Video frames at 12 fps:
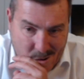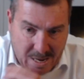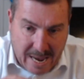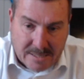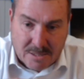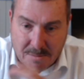
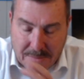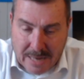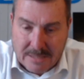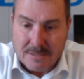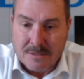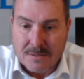
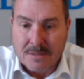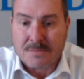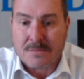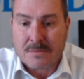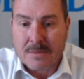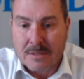Catamite
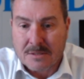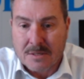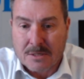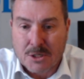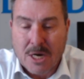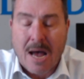is
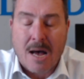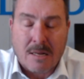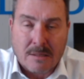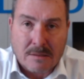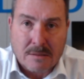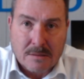the
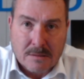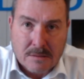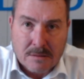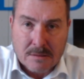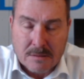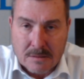child
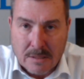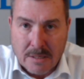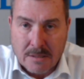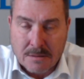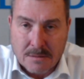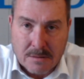
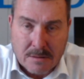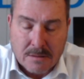in